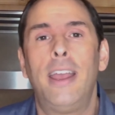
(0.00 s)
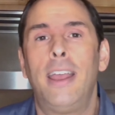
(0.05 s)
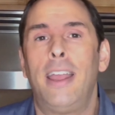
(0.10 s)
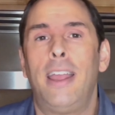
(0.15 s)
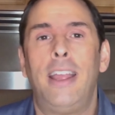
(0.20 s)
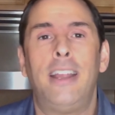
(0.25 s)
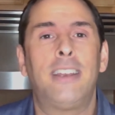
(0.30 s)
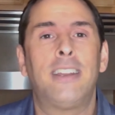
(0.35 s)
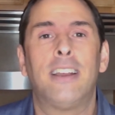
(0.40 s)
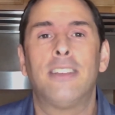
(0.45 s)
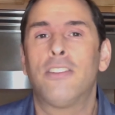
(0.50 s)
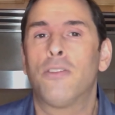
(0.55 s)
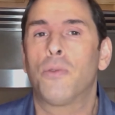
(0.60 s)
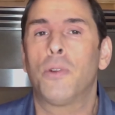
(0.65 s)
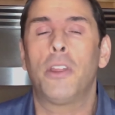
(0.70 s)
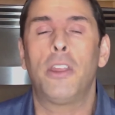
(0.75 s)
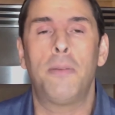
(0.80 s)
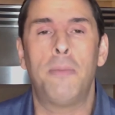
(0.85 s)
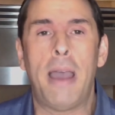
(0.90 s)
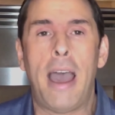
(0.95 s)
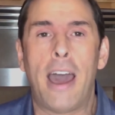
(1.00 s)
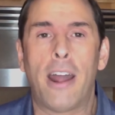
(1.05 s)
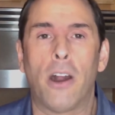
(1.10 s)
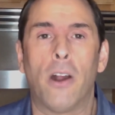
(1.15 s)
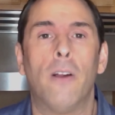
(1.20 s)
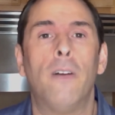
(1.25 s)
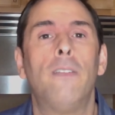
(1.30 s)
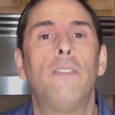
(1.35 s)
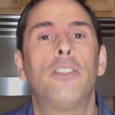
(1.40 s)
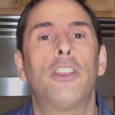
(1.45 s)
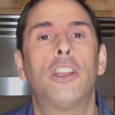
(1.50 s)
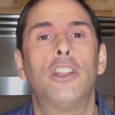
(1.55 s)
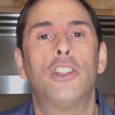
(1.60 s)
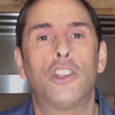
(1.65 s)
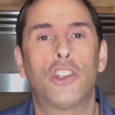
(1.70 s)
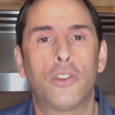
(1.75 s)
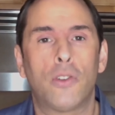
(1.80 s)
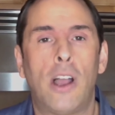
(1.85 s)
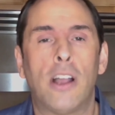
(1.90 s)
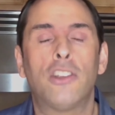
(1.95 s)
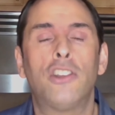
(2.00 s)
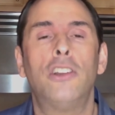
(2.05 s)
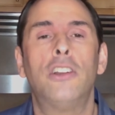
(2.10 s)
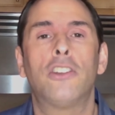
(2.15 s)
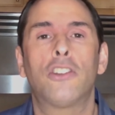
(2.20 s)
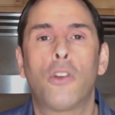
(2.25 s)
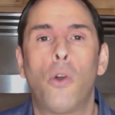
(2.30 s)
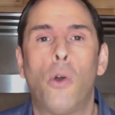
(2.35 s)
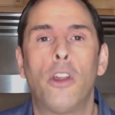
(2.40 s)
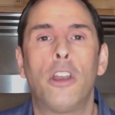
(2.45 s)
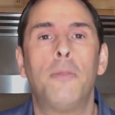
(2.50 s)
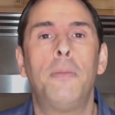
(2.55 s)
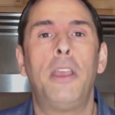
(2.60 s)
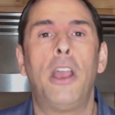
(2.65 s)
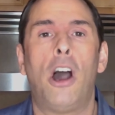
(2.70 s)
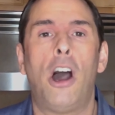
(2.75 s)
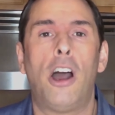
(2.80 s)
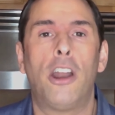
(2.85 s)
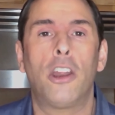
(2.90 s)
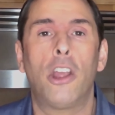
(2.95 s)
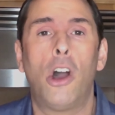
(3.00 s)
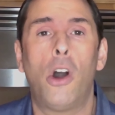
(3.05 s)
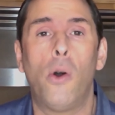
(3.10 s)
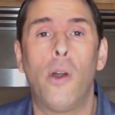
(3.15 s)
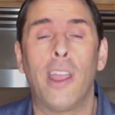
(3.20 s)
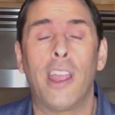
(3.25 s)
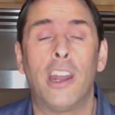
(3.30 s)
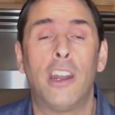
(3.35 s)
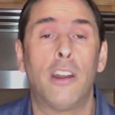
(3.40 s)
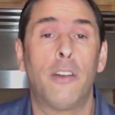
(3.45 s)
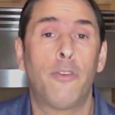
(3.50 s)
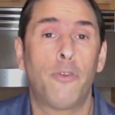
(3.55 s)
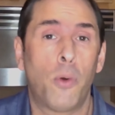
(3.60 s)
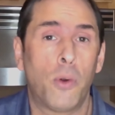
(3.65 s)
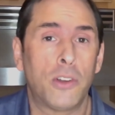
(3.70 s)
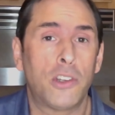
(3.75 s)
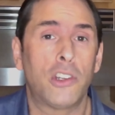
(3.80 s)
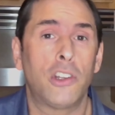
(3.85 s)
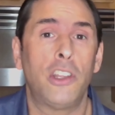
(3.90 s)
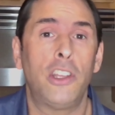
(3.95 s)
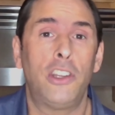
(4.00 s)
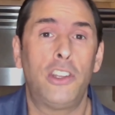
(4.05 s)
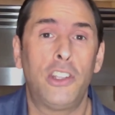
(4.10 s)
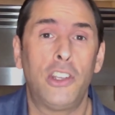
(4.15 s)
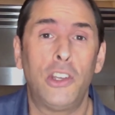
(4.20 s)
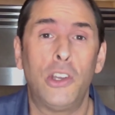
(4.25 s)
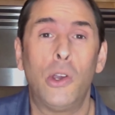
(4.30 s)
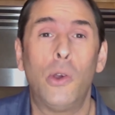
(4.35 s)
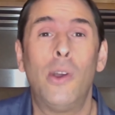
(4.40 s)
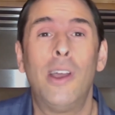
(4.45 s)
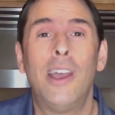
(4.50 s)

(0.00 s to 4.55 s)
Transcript: it doesn't really matter construction is going to be ongoing. And unfortunately, too,